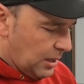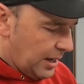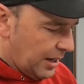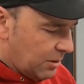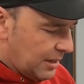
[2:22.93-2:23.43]

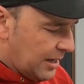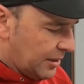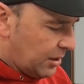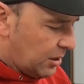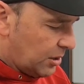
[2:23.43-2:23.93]
I quite
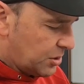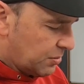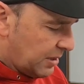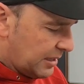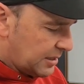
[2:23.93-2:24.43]
like the
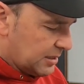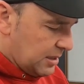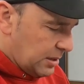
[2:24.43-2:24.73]
larger rears